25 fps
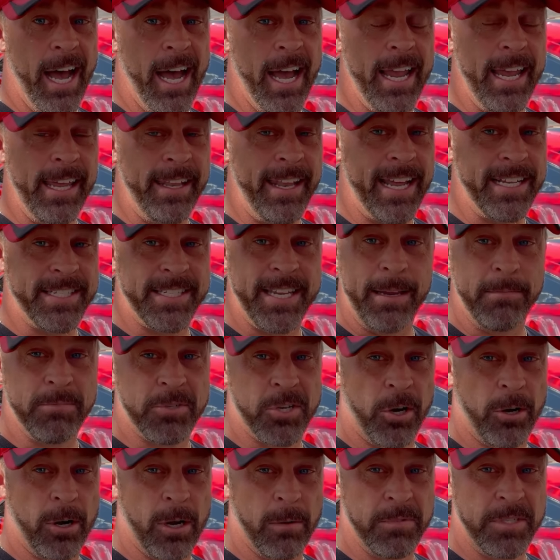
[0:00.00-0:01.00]
in that same
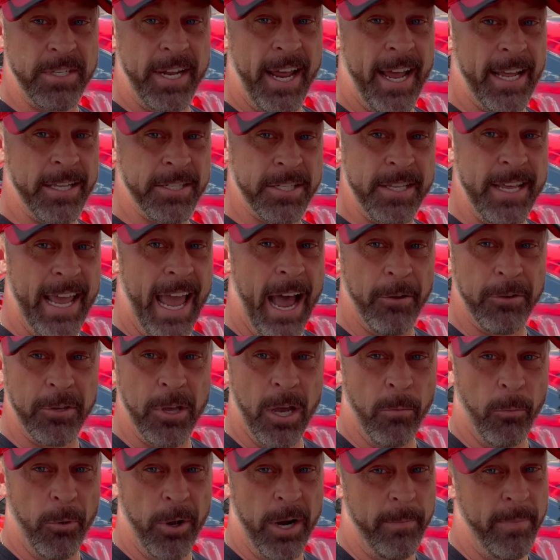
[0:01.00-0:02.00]
circumstance, the
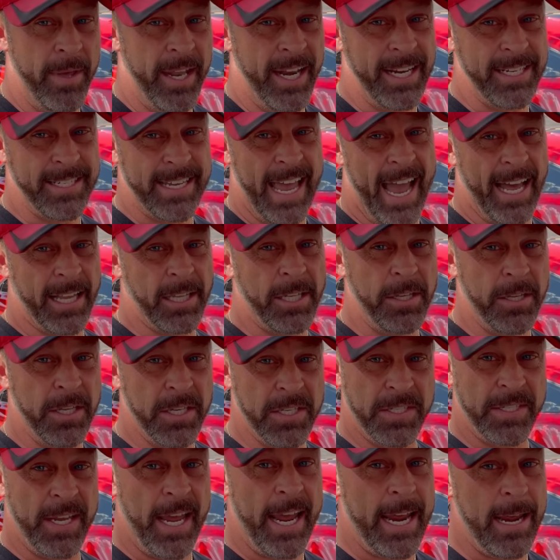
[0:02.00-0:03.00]
outcome would have been exactly the
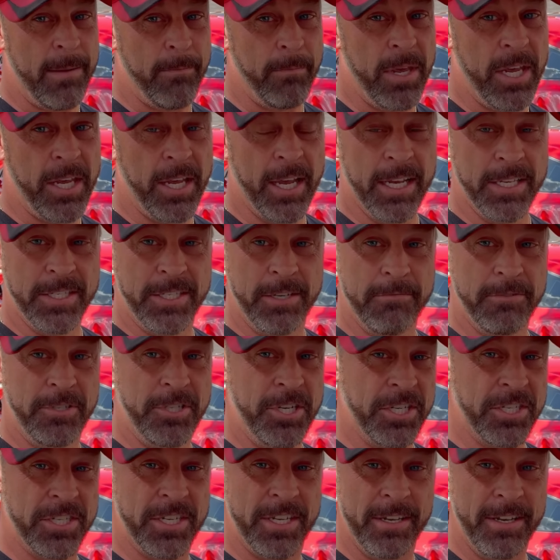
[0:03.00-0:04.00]
same, because it was
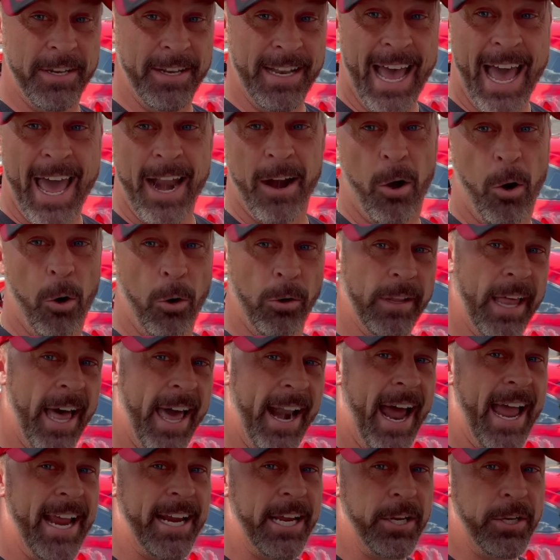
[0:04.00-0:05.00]
just not a whole
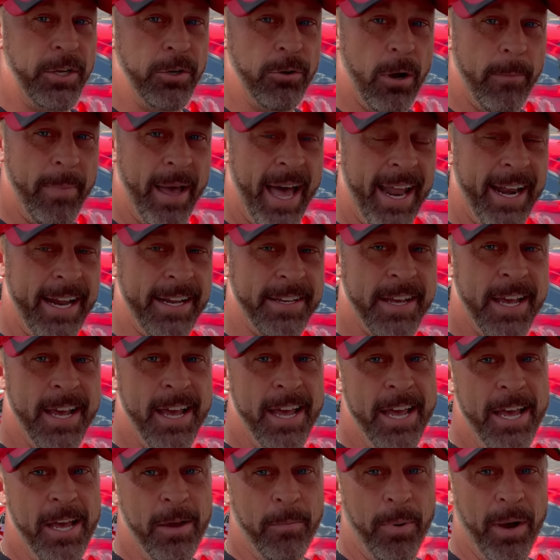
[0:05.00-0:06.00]
lot I could do about it.
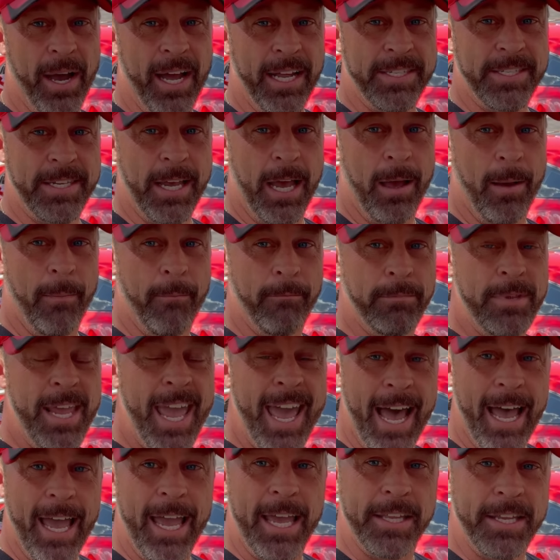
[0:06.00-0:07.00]
But
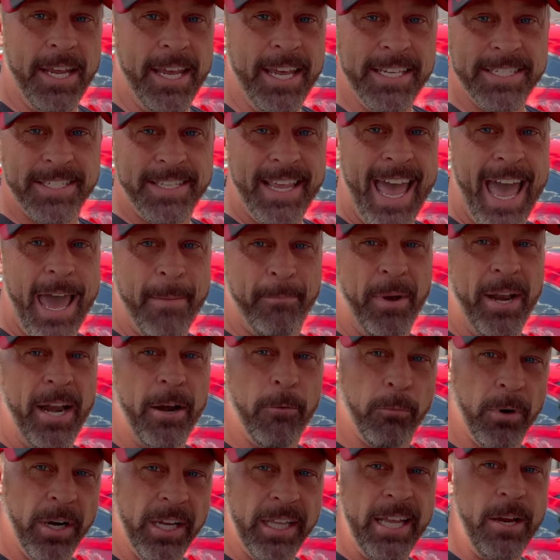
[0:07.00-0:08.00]
yeah, it is that, but
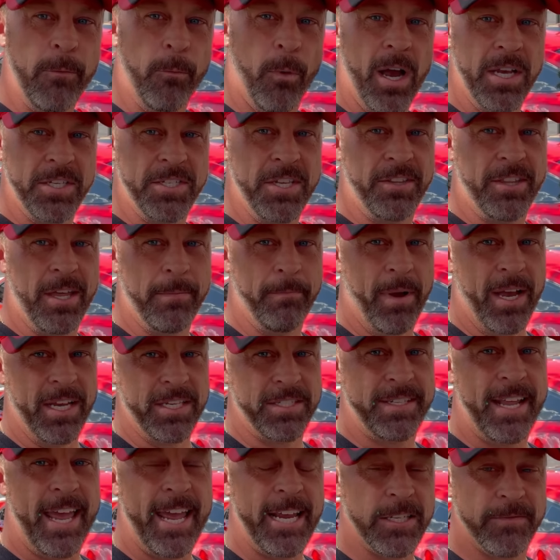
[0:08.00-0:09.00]
it really wasn't the
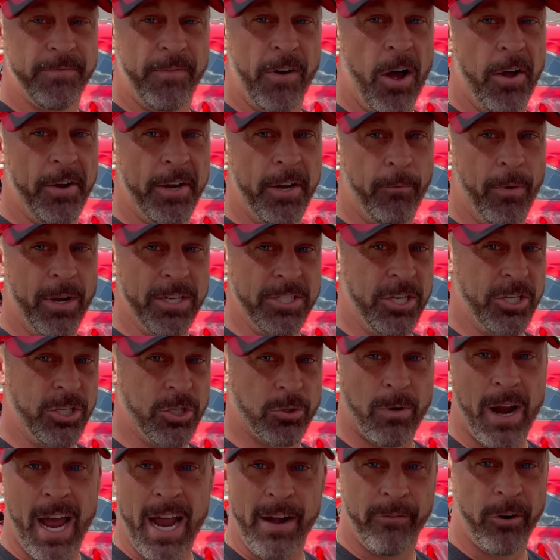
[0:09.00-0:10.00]
Mustang's fault. It wasn't
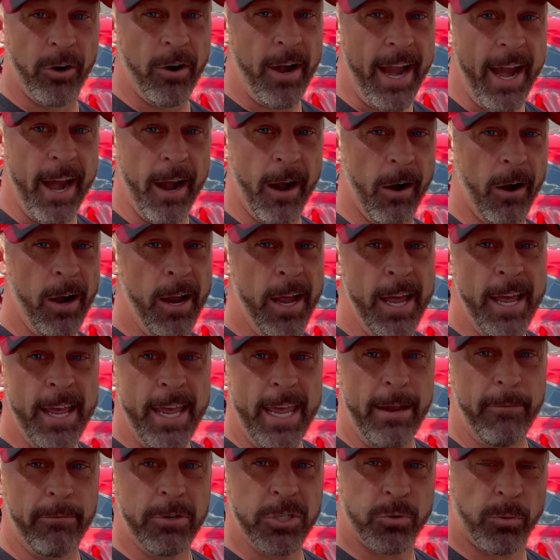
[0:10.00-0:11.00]
driver error.
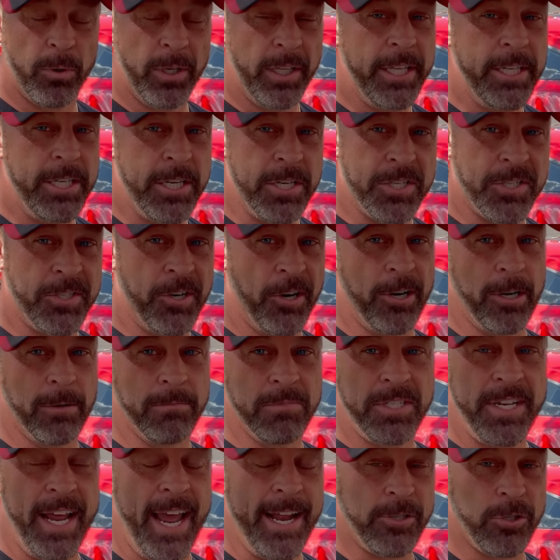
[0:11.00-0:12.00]
It was really just
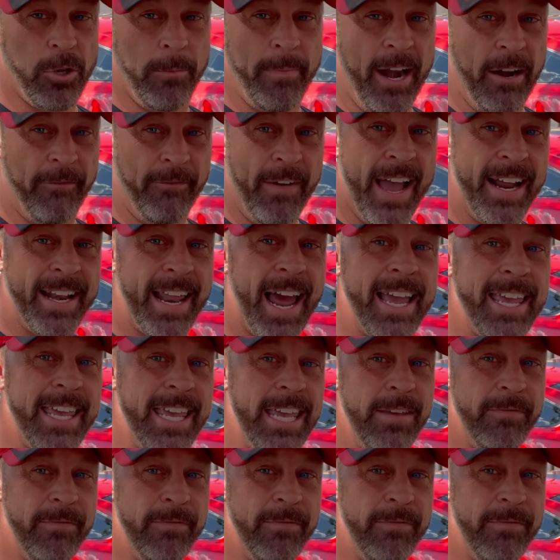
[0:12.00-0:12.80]
circumstantial. Matter of fact, I